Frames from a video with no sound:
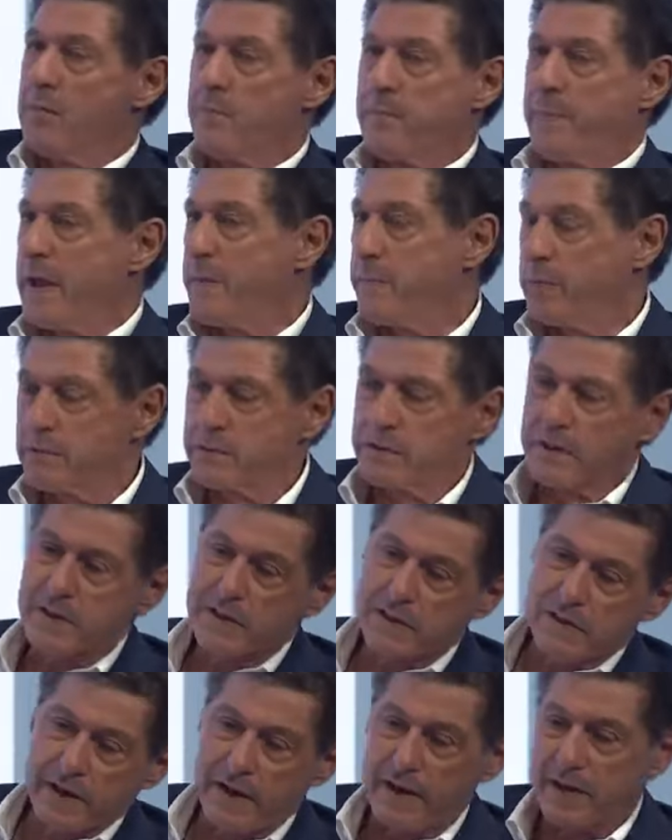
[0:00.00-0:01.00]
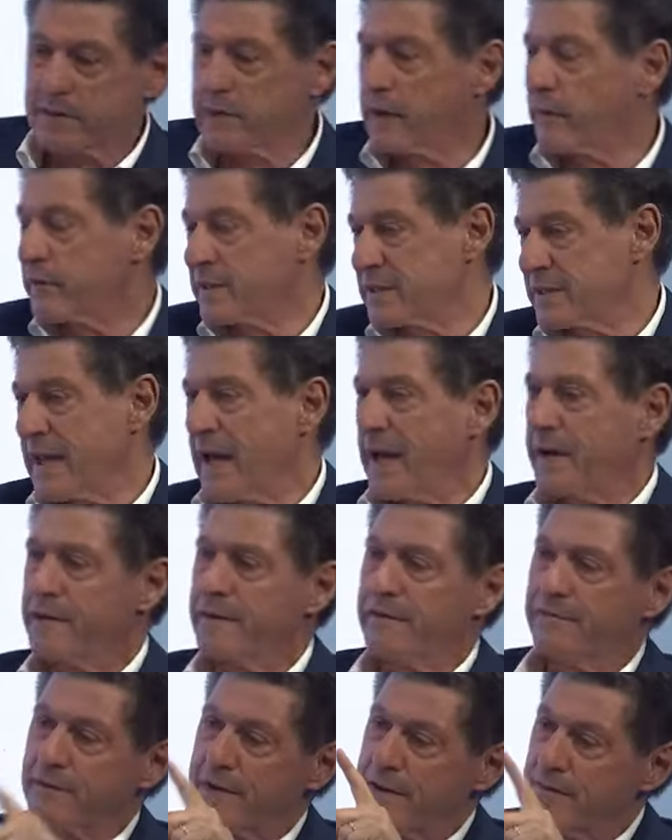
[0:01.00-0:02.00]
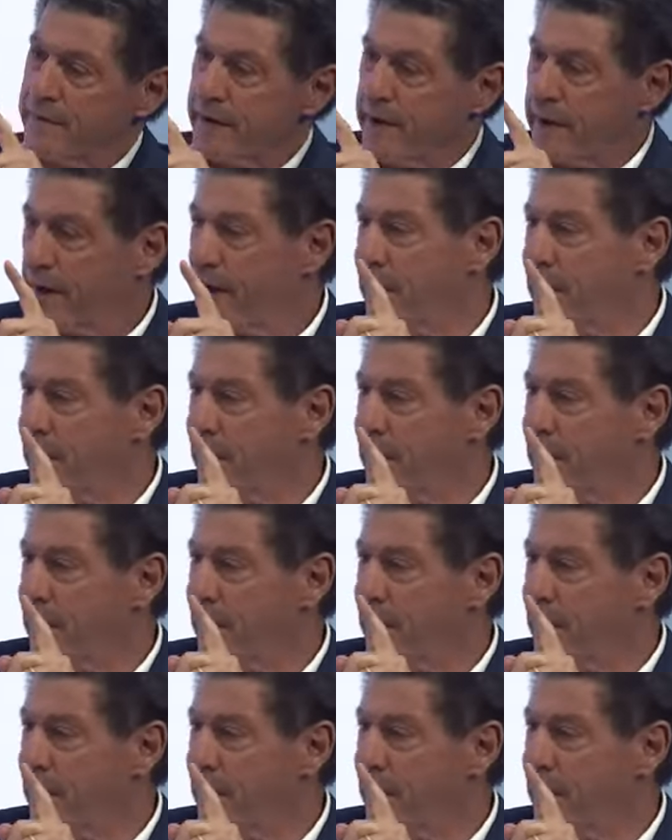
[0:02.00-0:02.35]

people's concerns over standard of living,